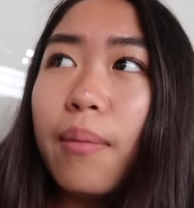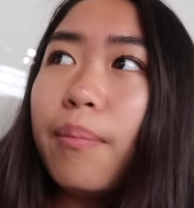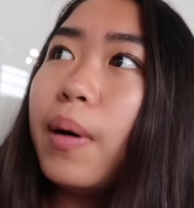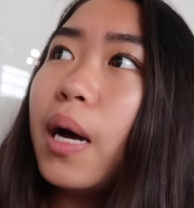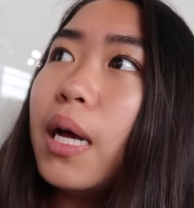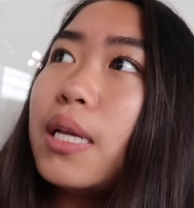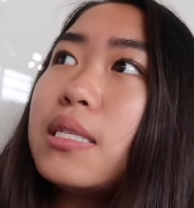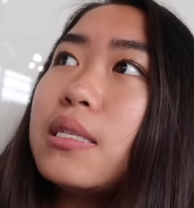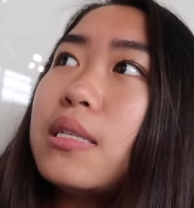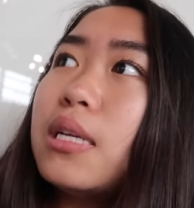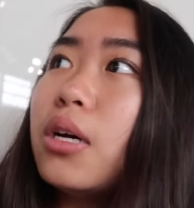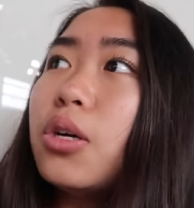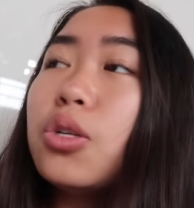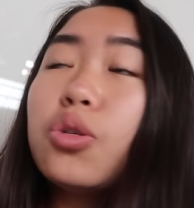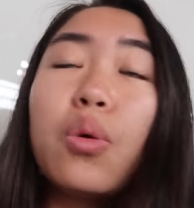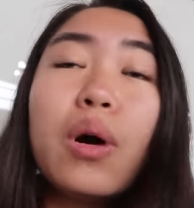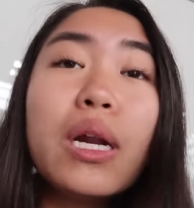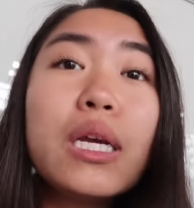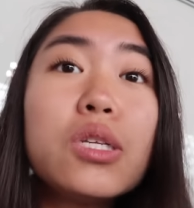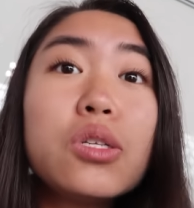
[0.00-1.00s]
but still,
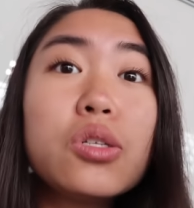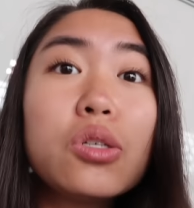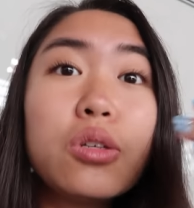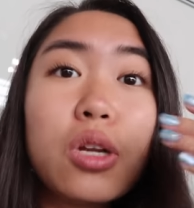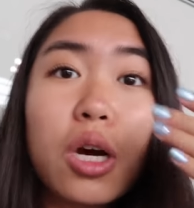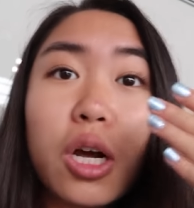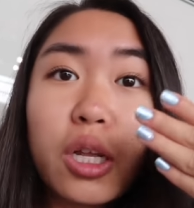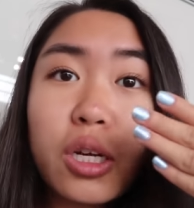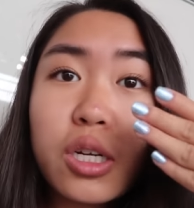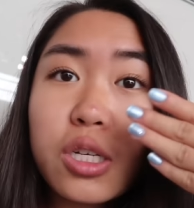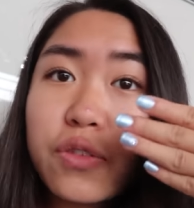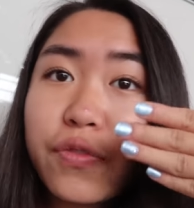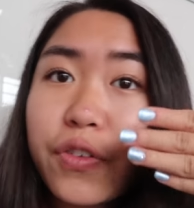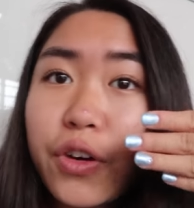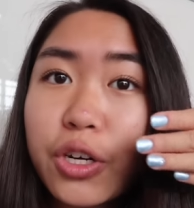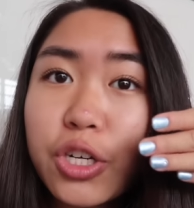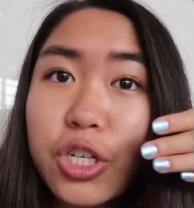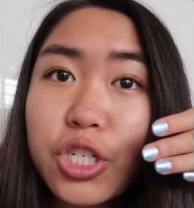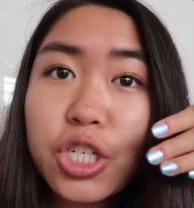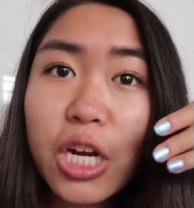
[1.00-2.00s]
$22
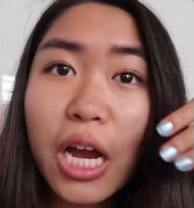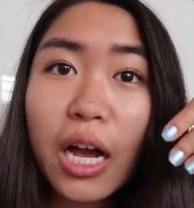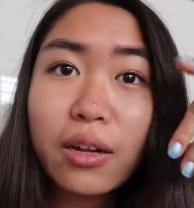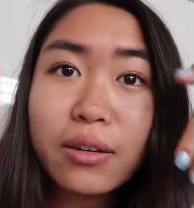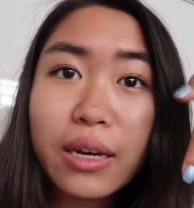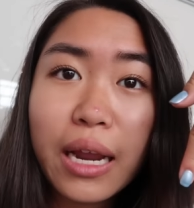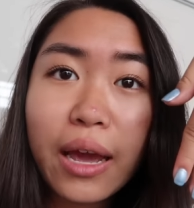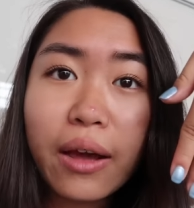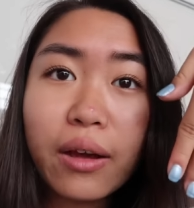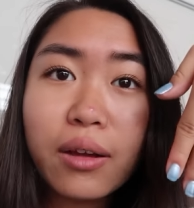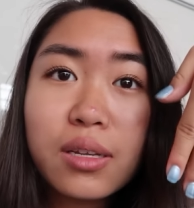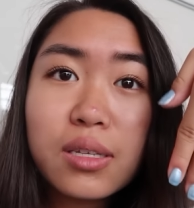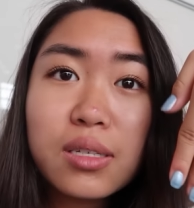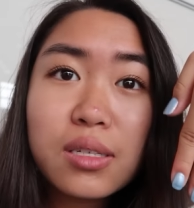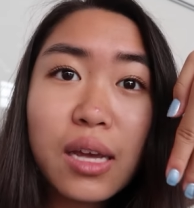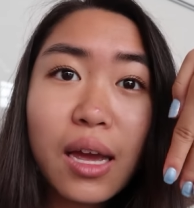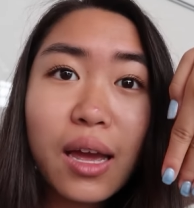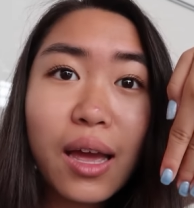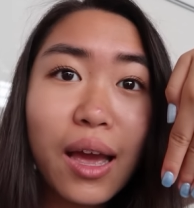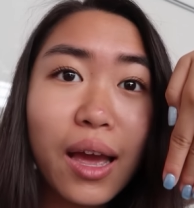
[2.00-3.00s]
for gel
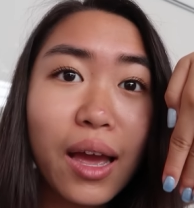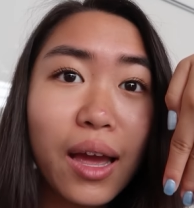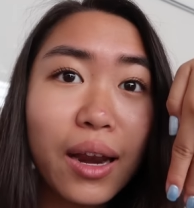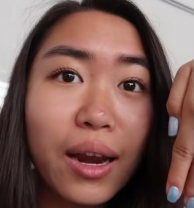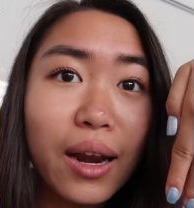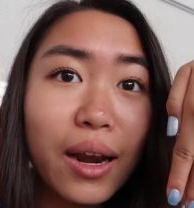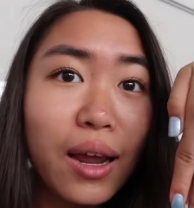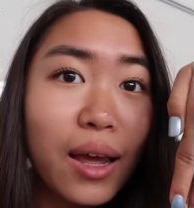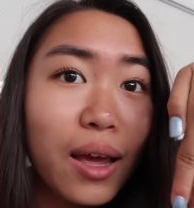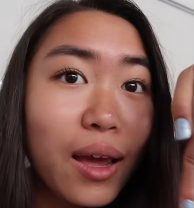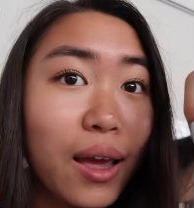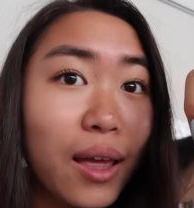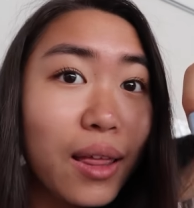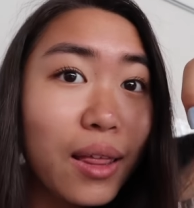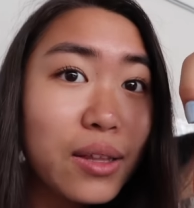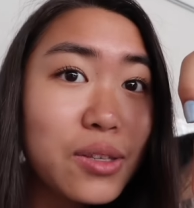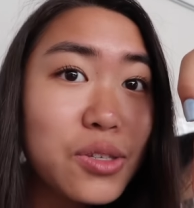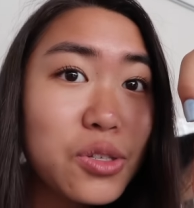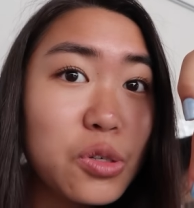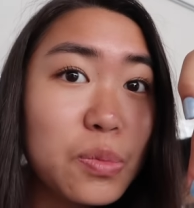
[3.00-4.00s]
nails, and
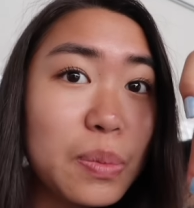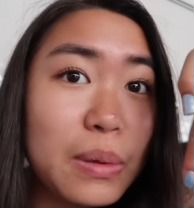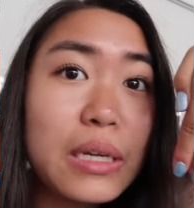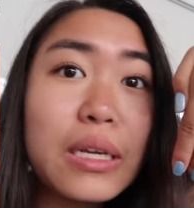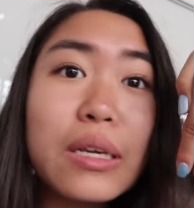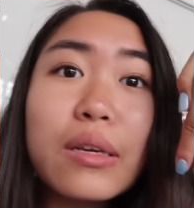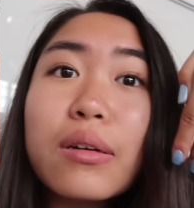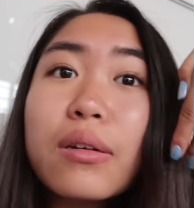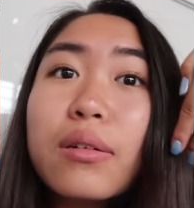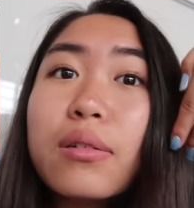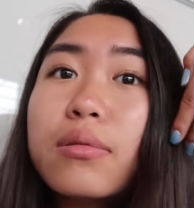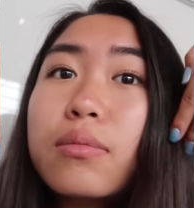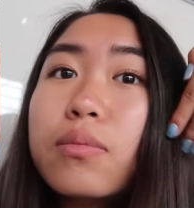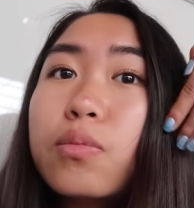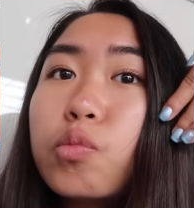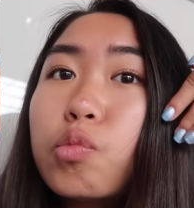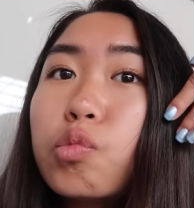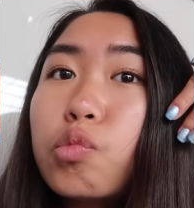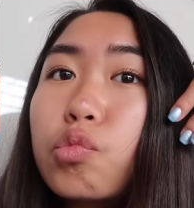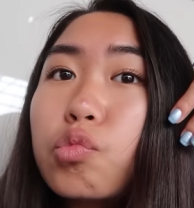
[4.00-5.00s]
it's super cute.
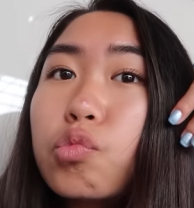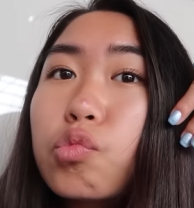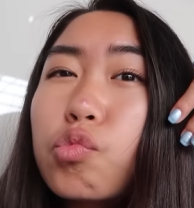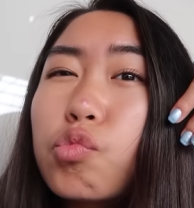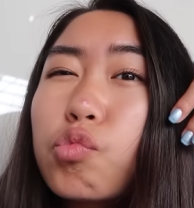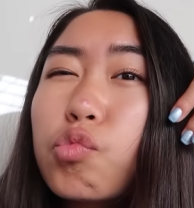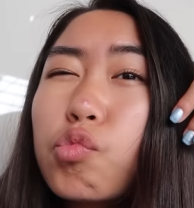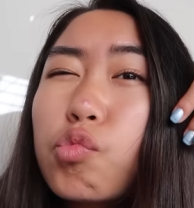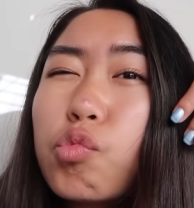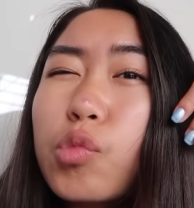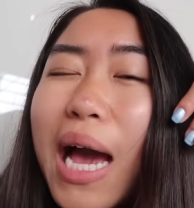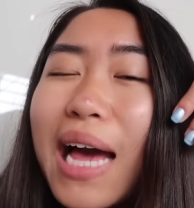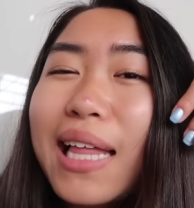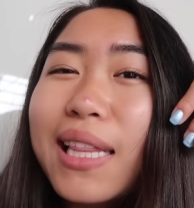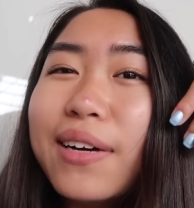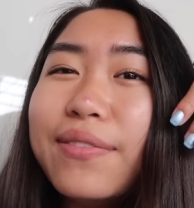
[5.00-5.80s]
I